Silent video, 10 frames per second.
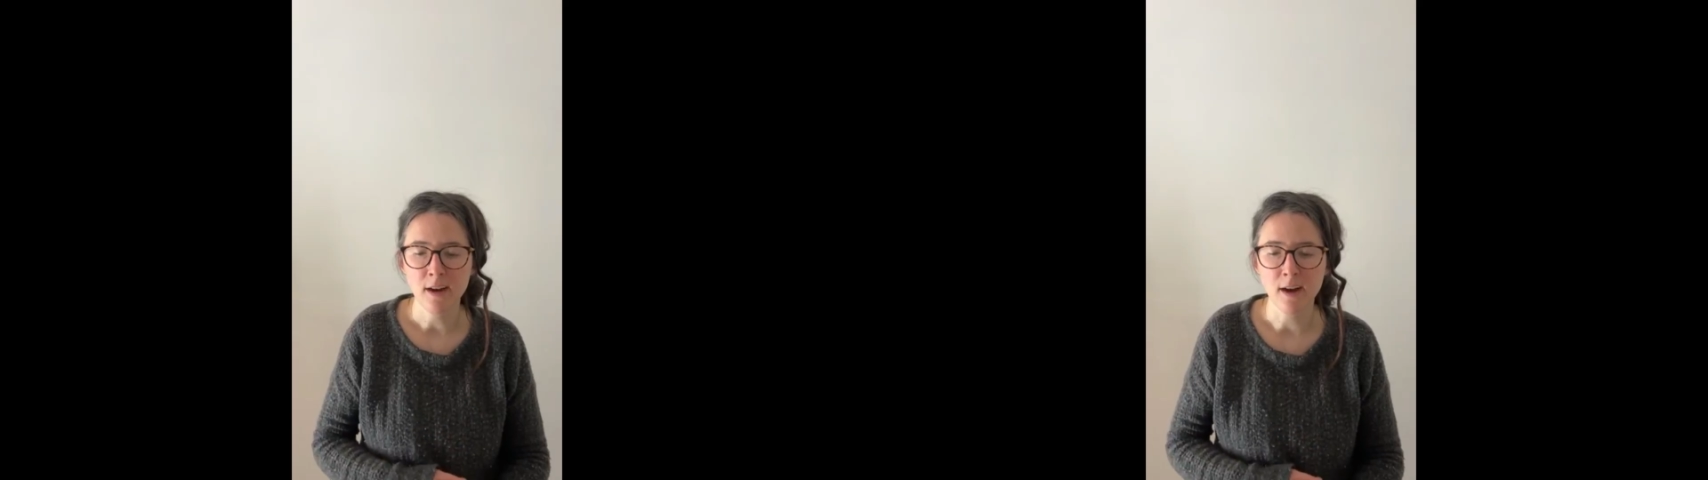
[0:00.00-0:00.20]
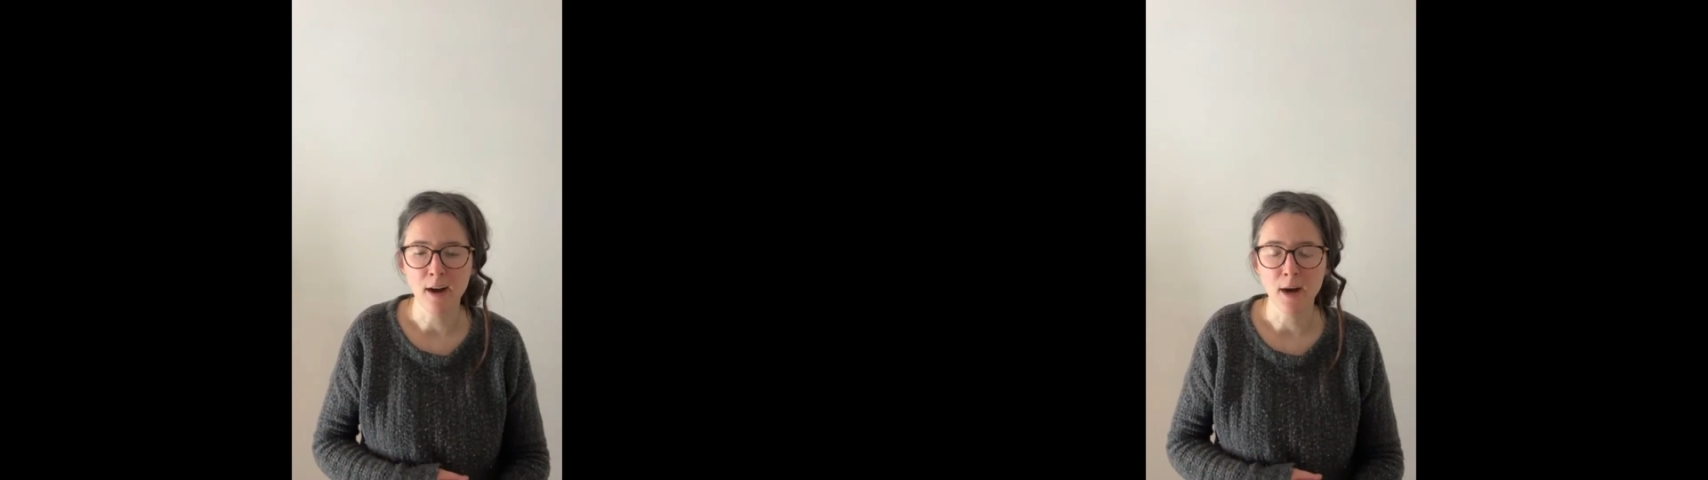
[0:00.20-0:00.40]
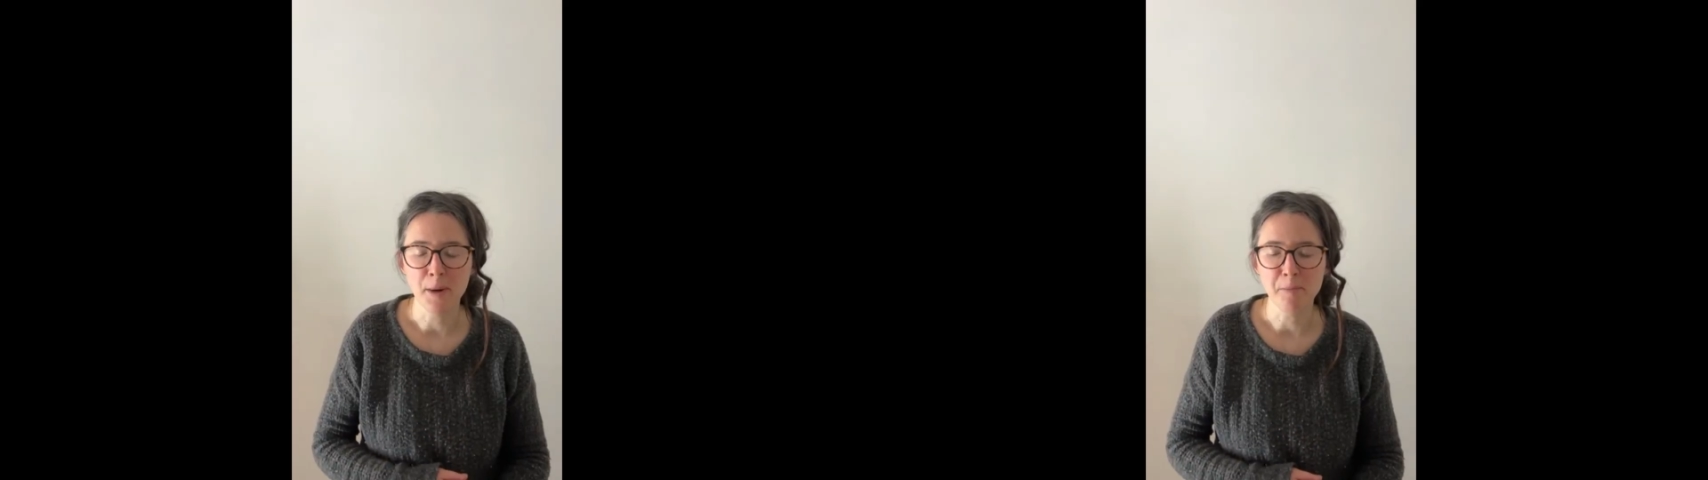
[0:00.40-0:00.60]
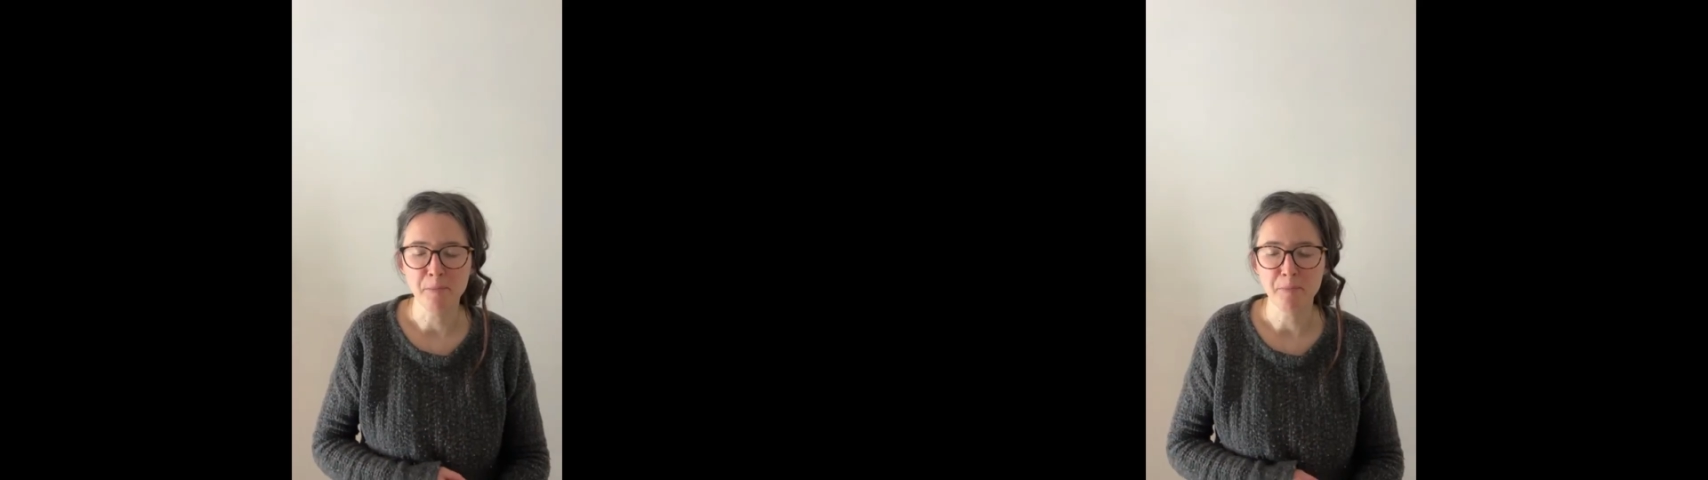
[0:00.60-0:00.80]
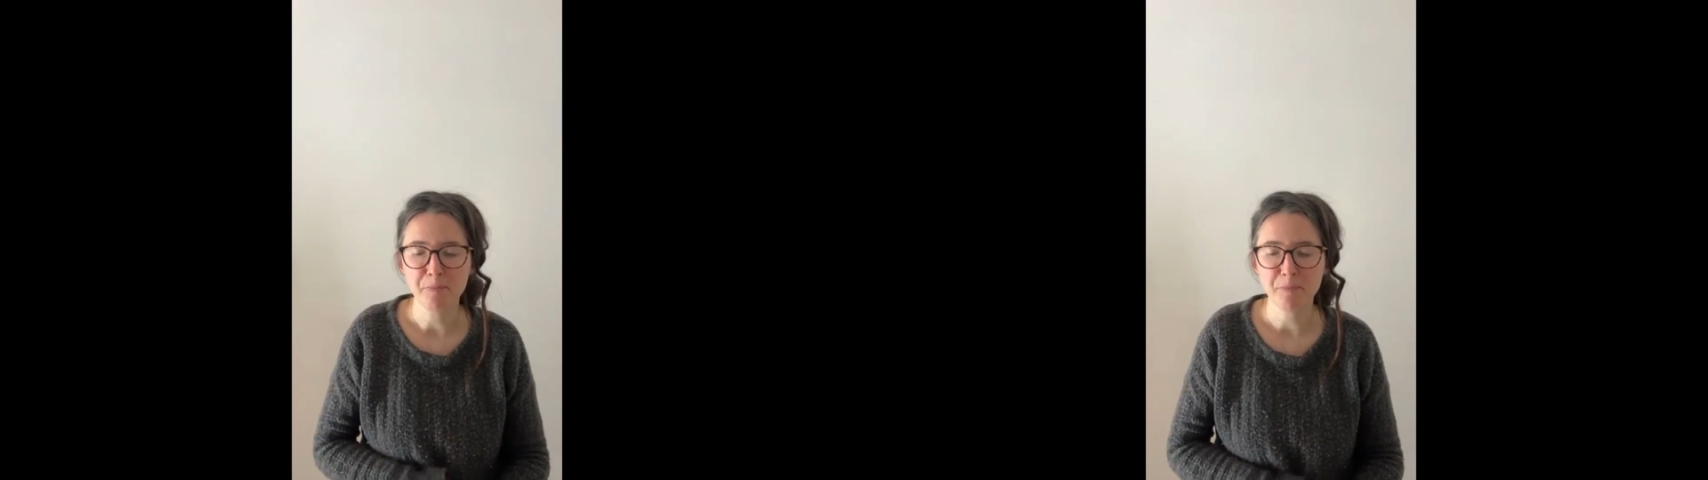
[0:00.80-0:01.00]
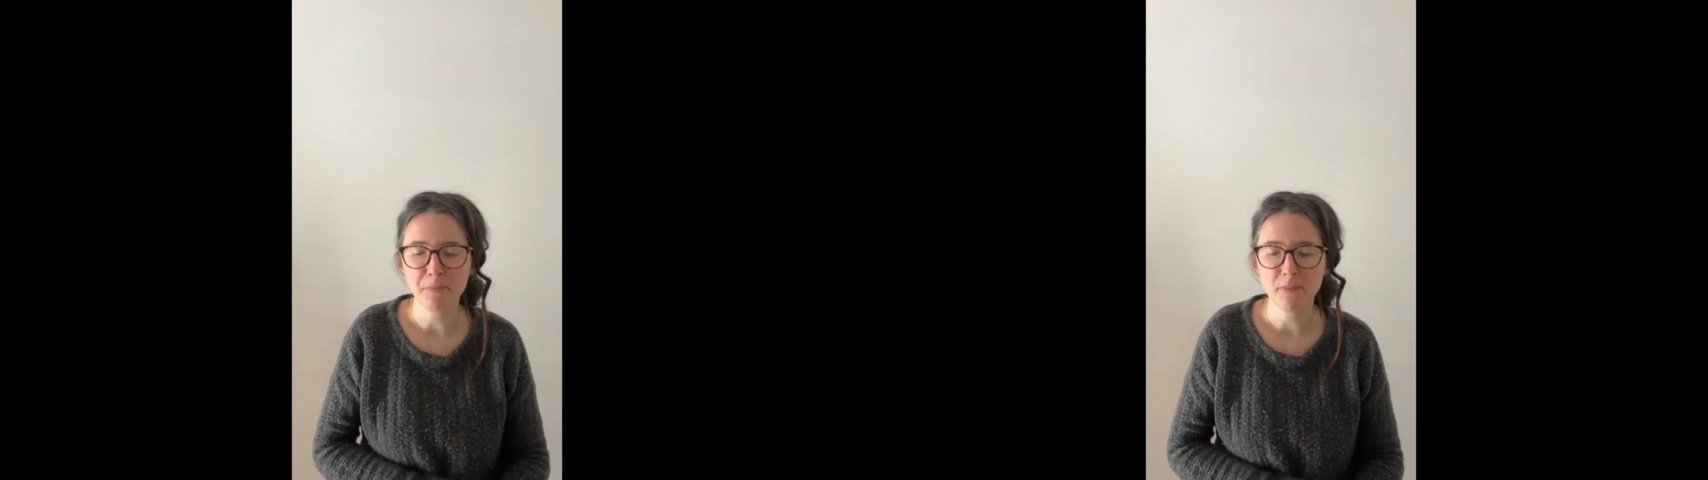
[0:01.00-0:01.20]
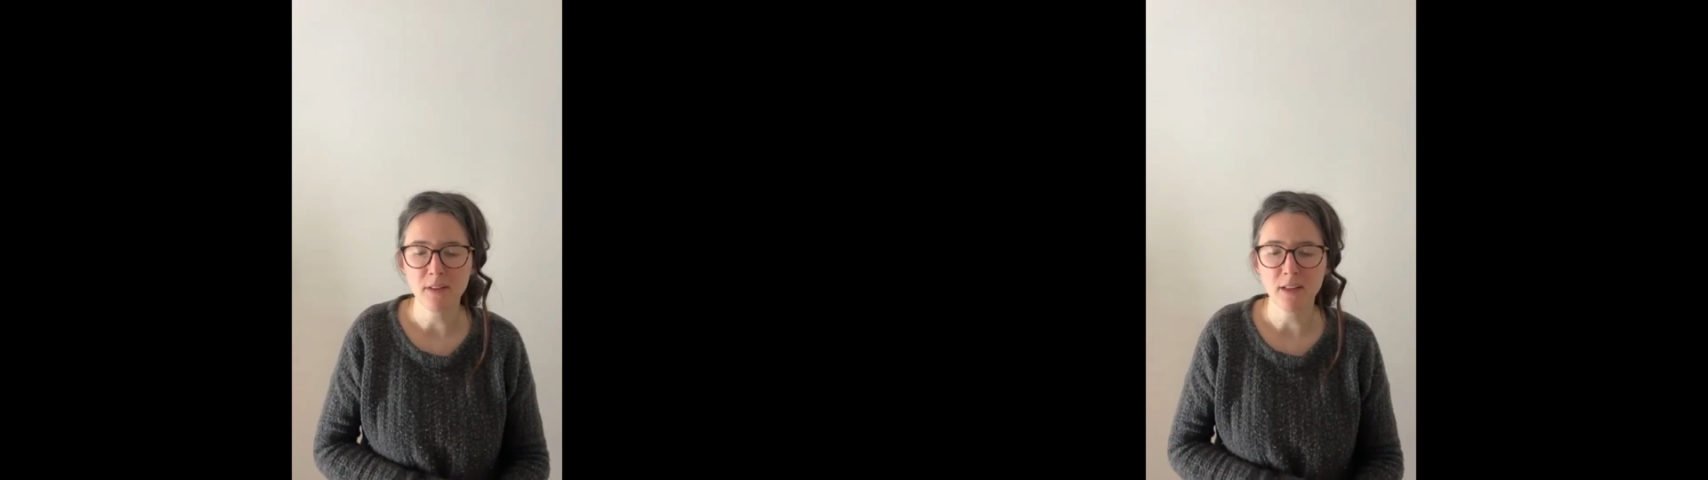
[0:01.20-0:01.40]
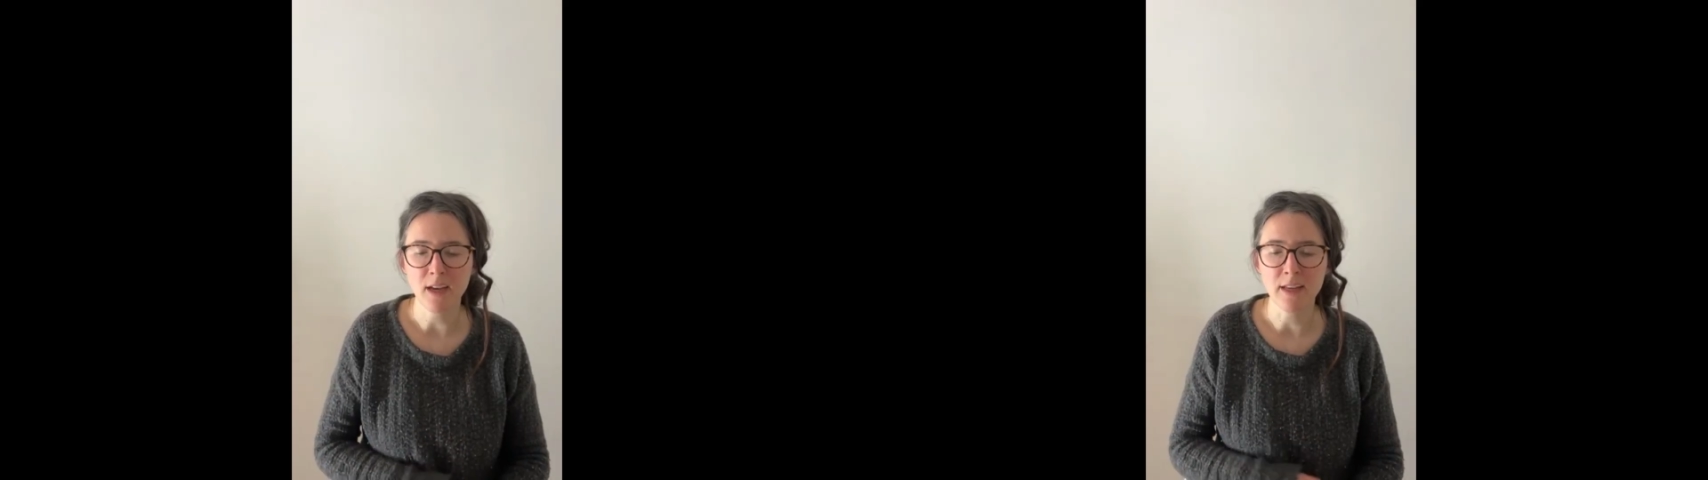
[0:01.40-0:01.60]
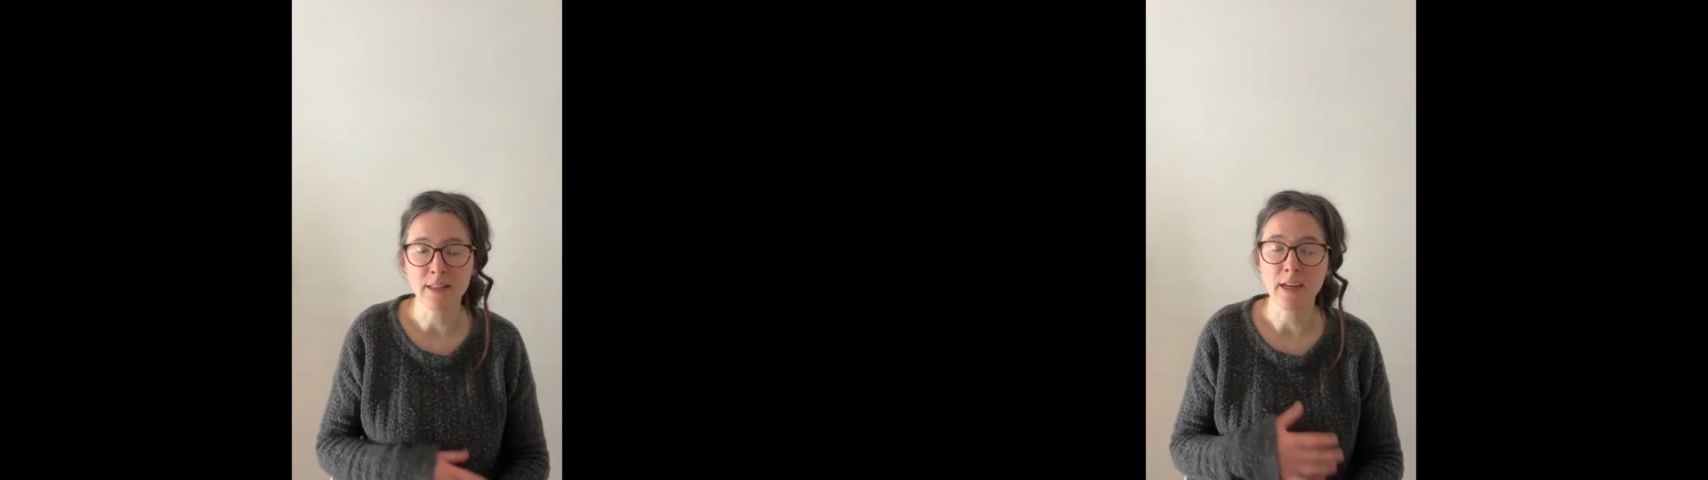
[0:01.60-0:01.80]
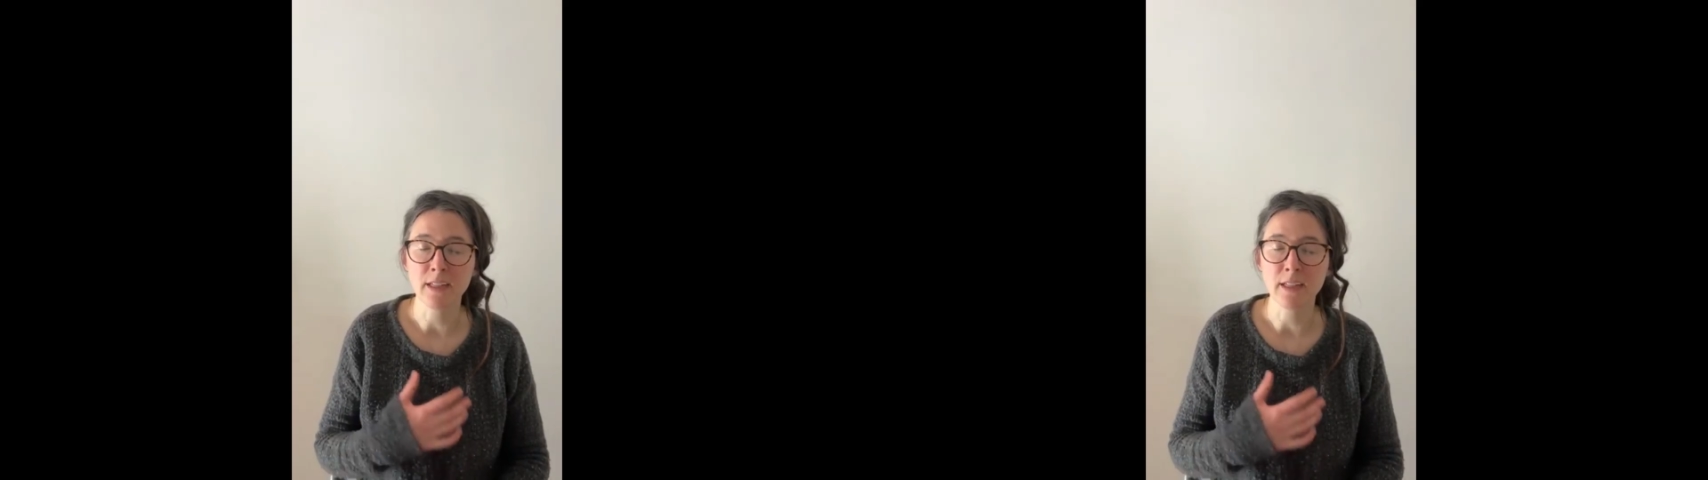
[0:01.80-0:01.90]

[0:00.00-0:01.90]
and